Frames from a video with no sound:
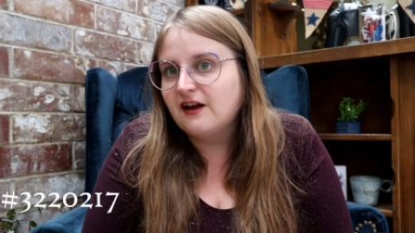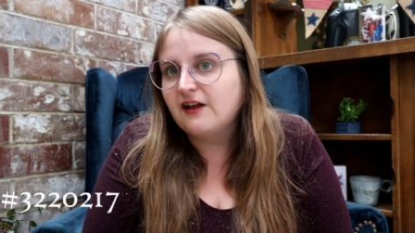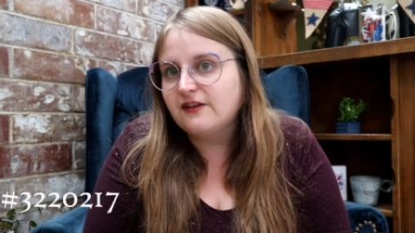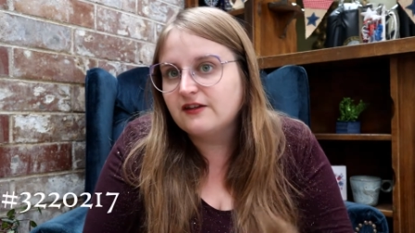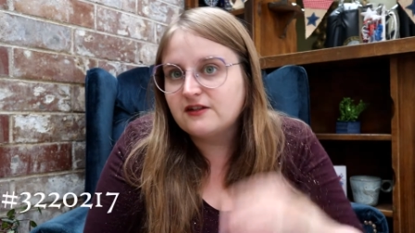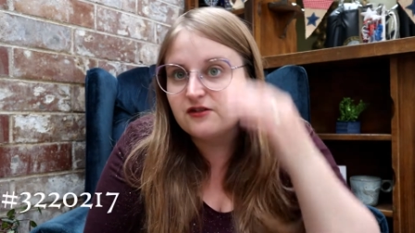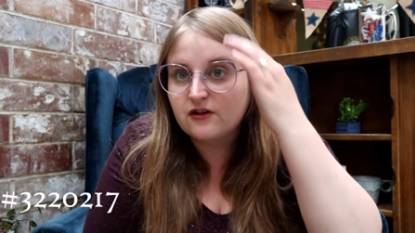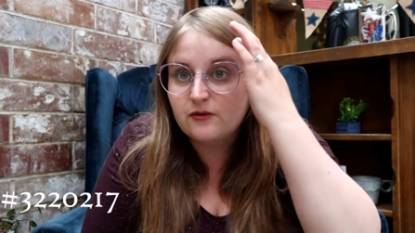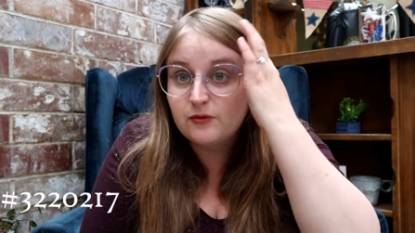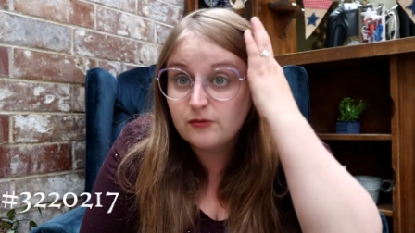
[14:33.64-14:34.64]
I think these are
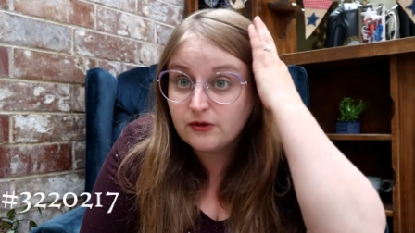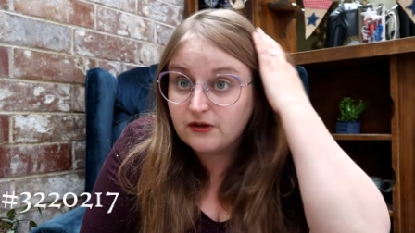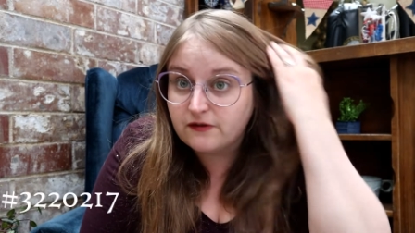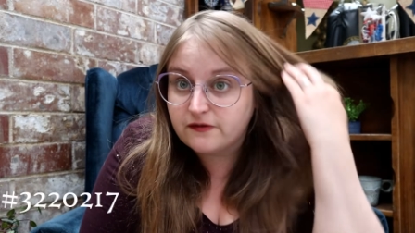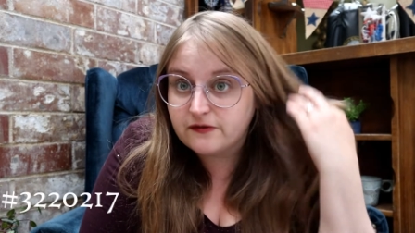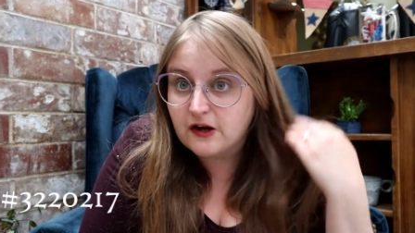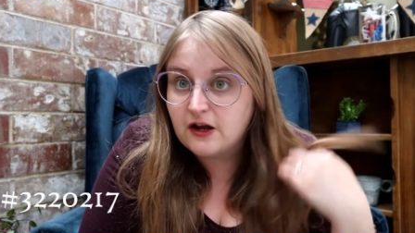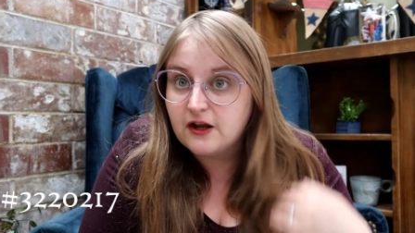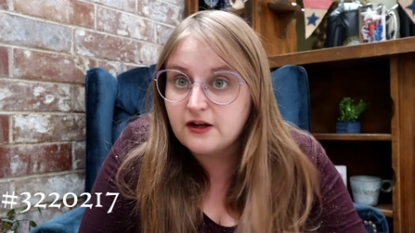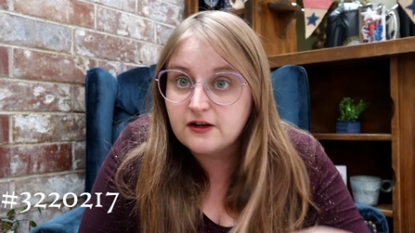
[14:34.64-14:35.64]
going to be really
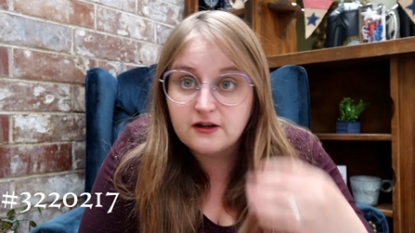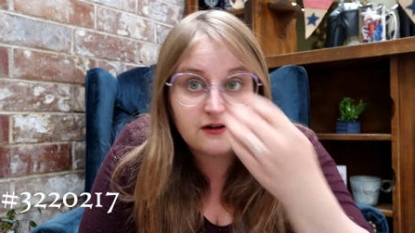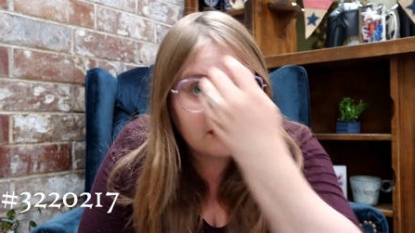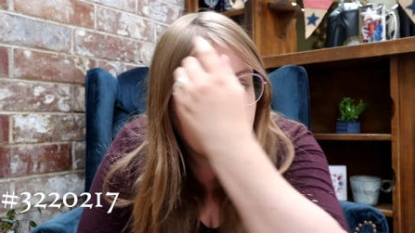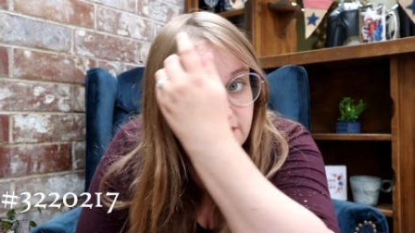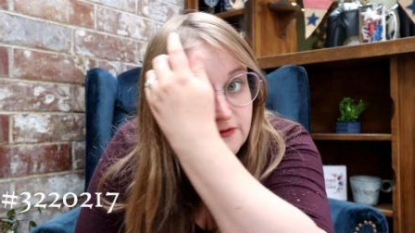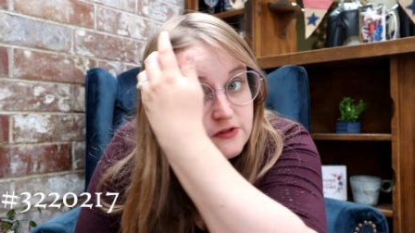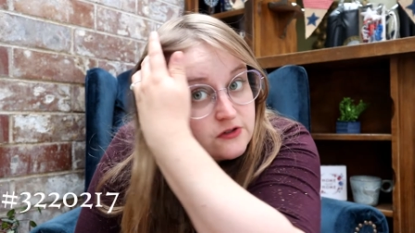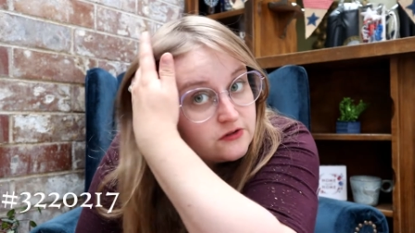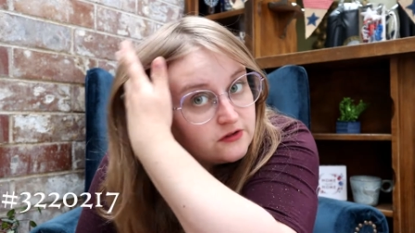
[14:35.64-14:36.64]
fun for
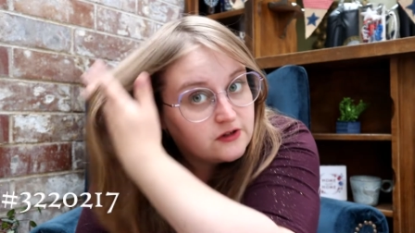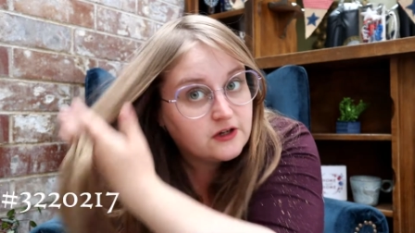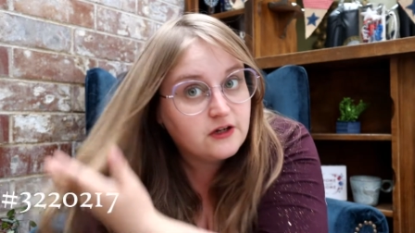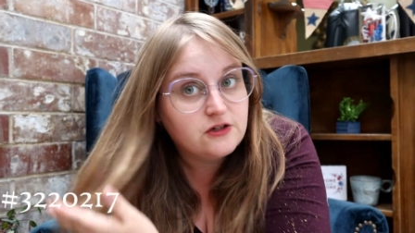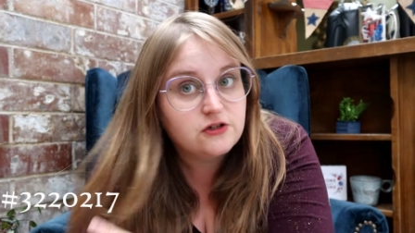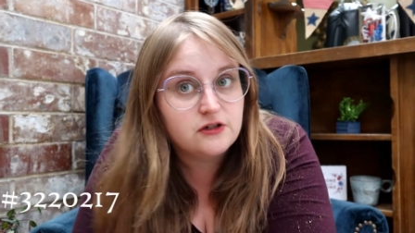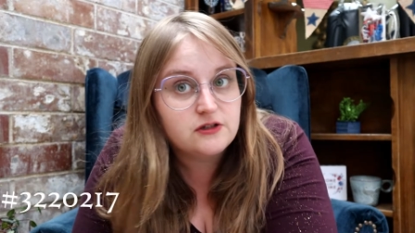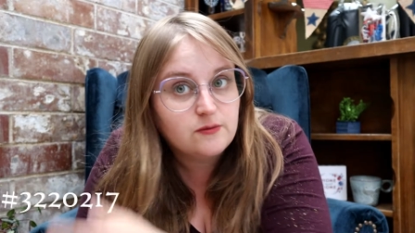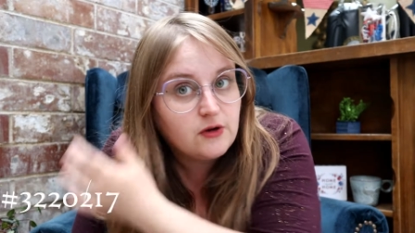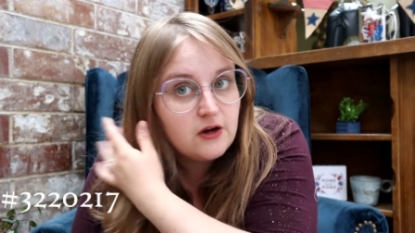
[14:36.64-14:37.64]
certain
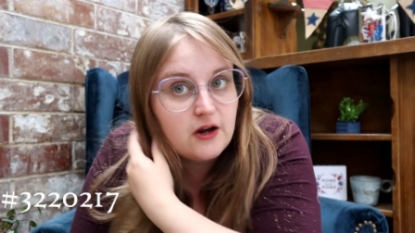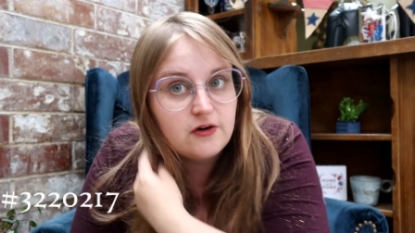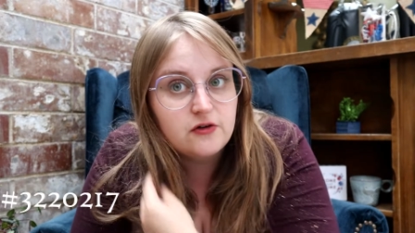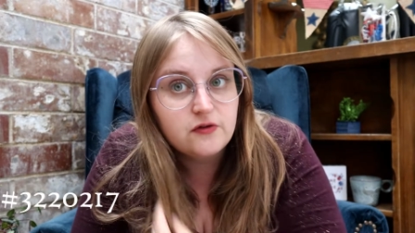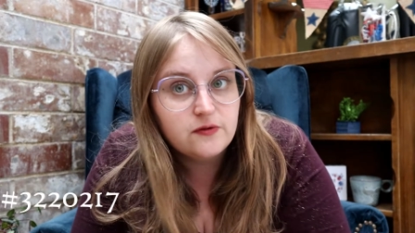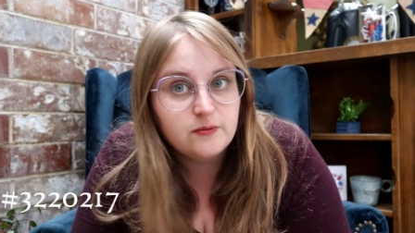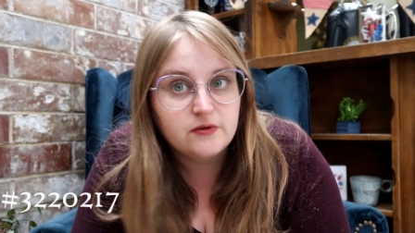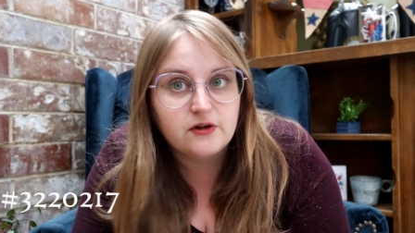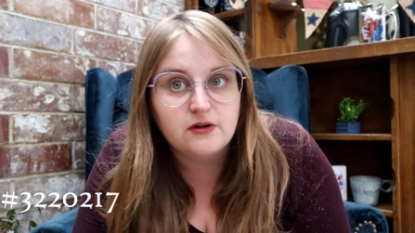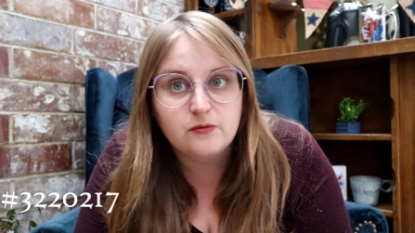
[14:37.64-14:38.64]
occasions. I'm not, I don't know if I'm
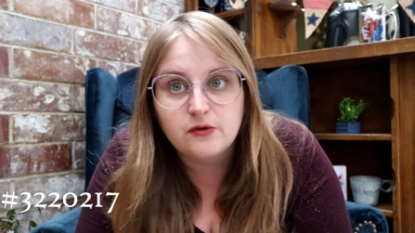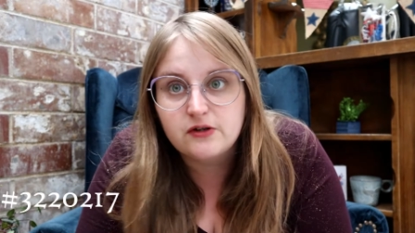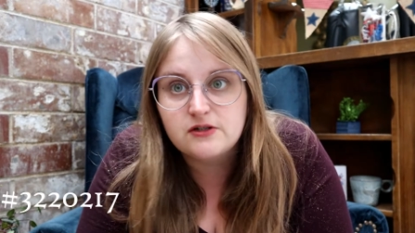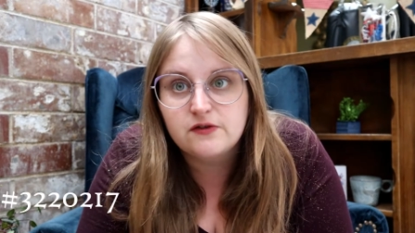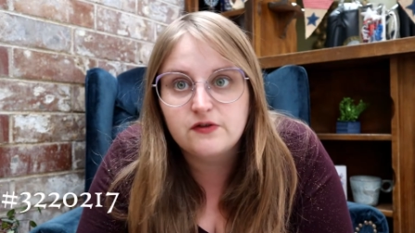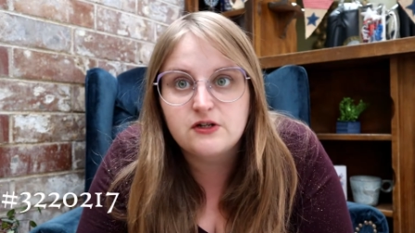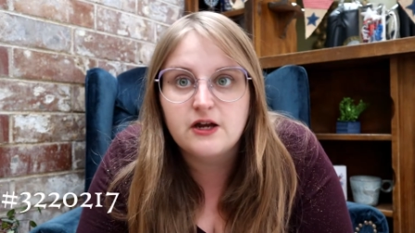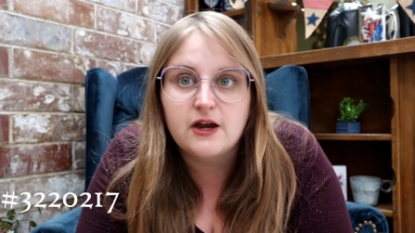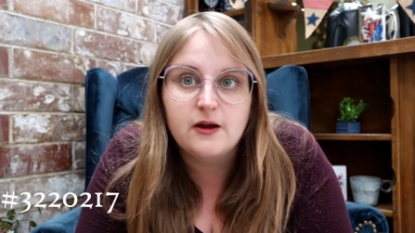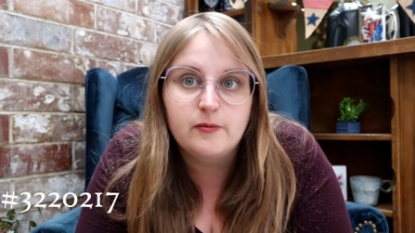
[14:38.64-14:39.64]
going to wear these every
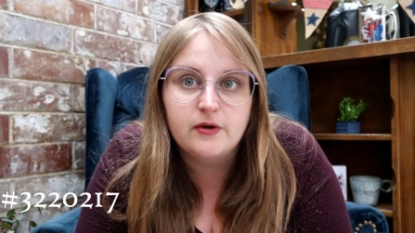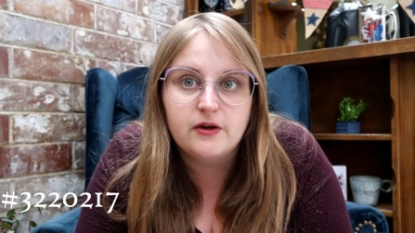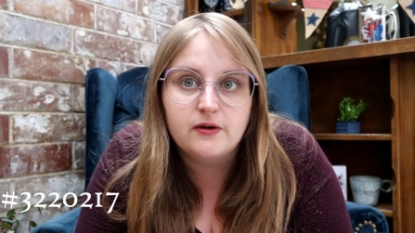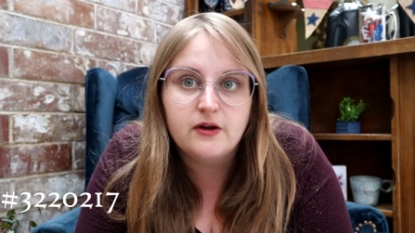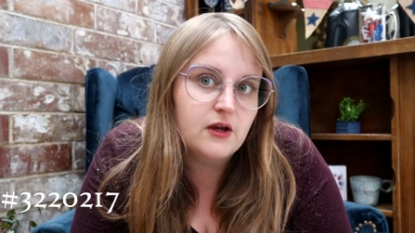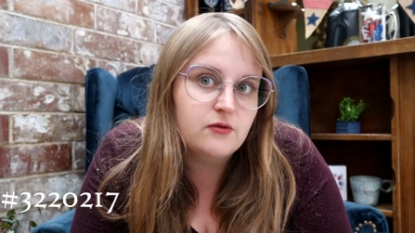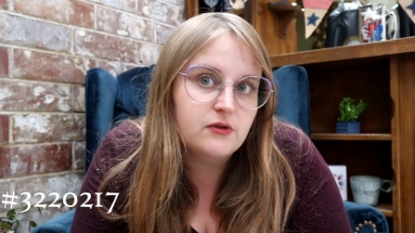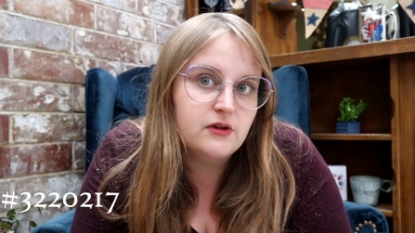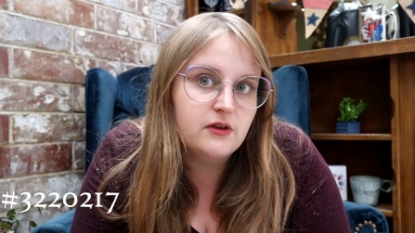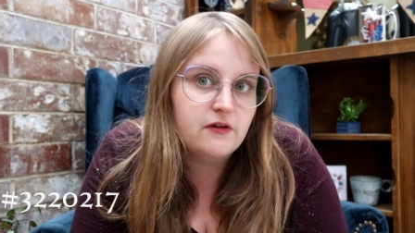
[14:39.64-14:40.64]
day, but I
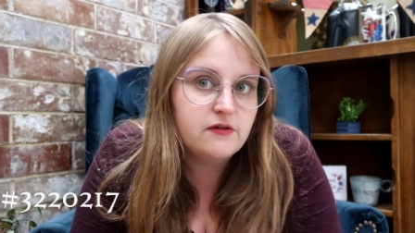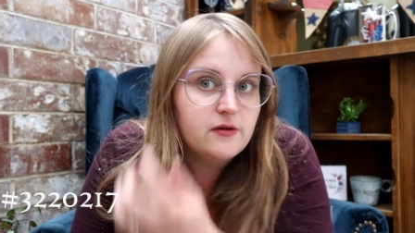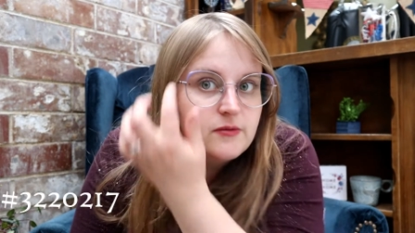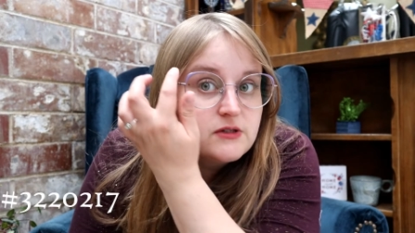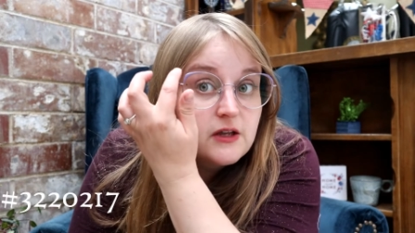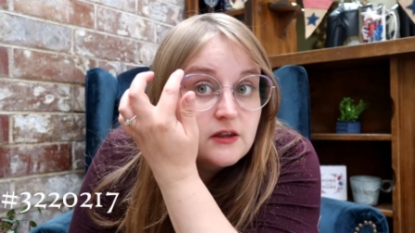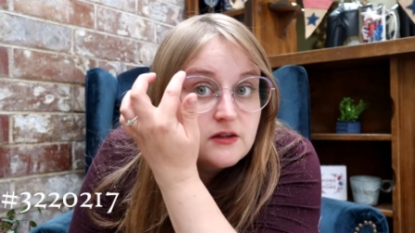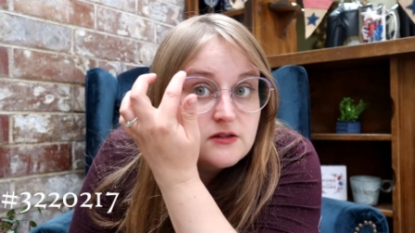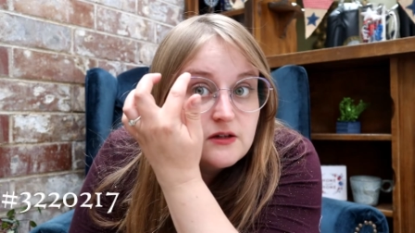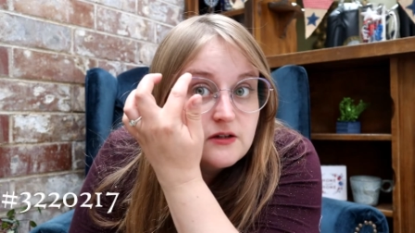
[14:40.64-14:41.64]
really love them. It's like
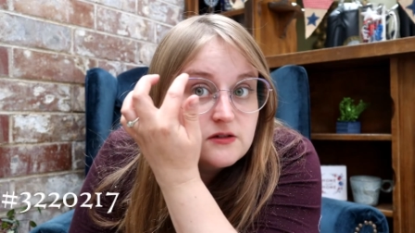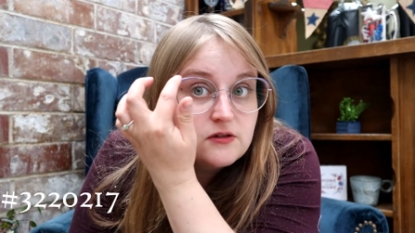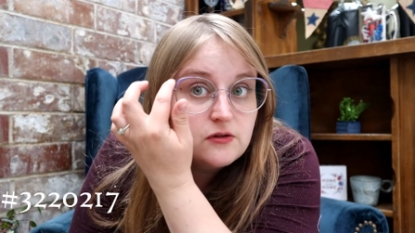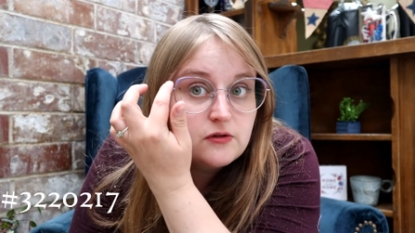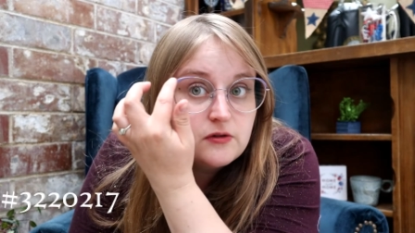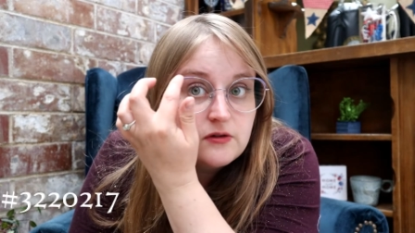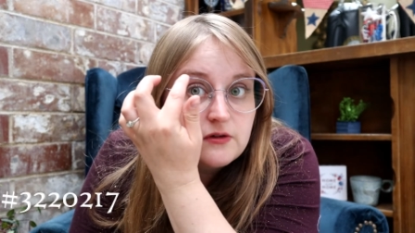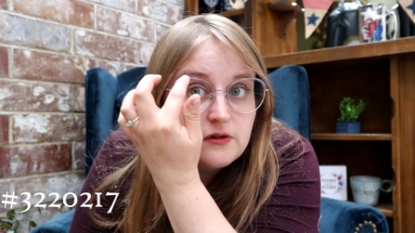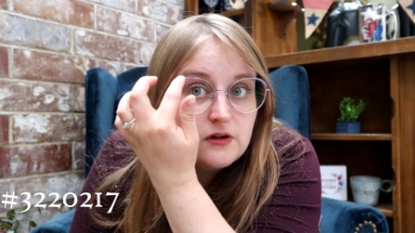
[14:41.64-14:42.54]
this nice little